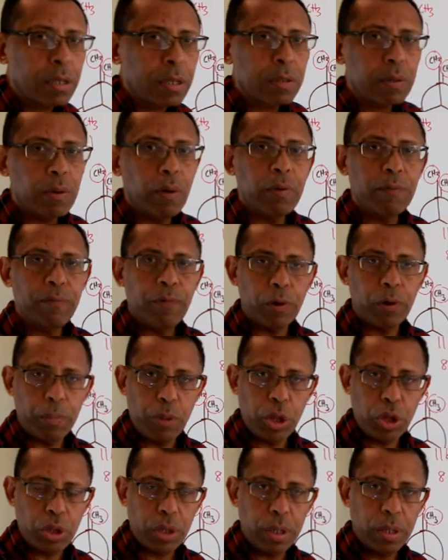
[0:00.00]

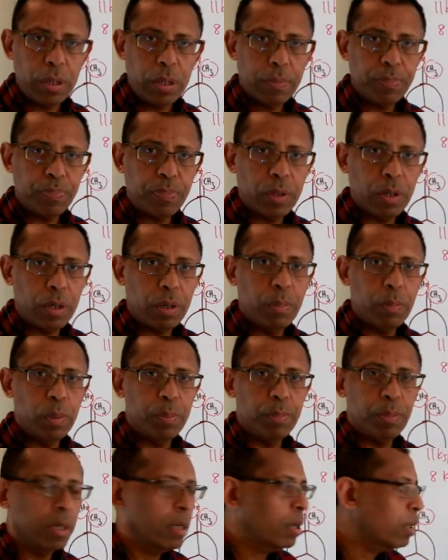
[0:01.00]
conformation,
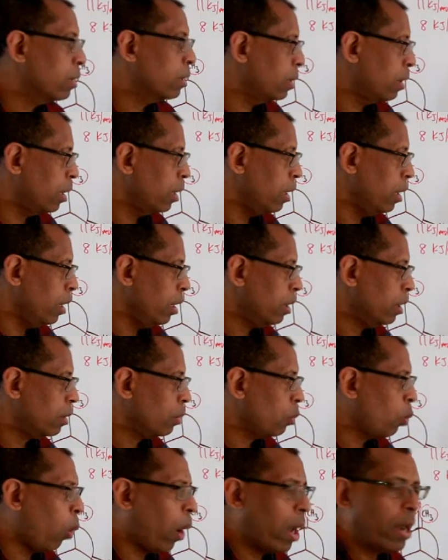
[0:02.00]
remember,
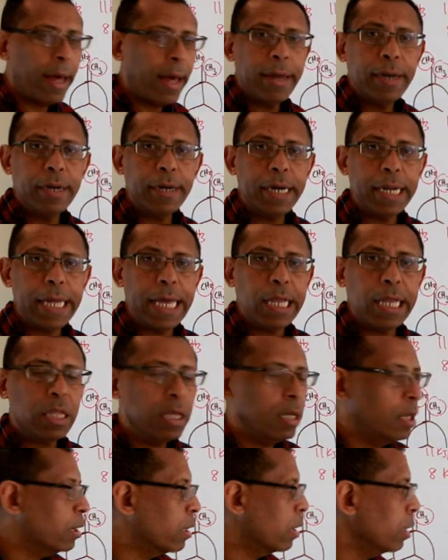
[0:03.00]
is
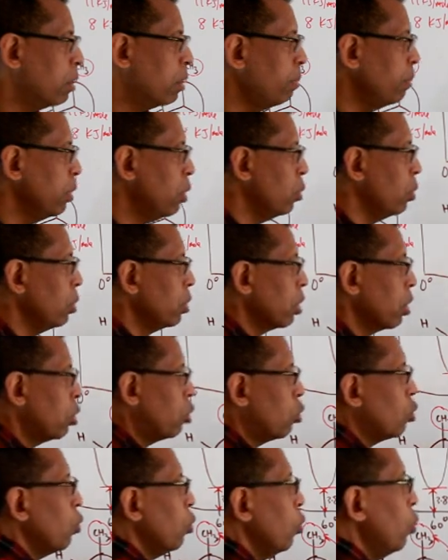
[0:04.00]
180 degrees between the
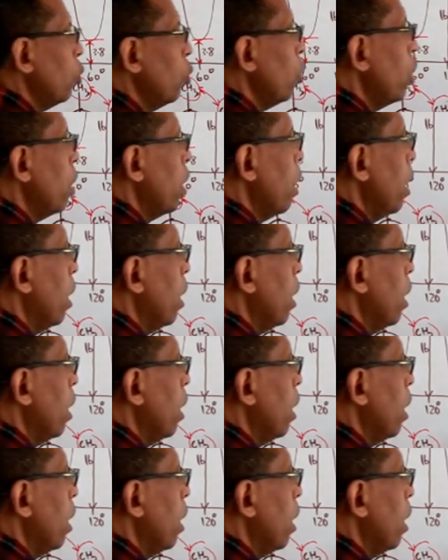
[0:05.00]
two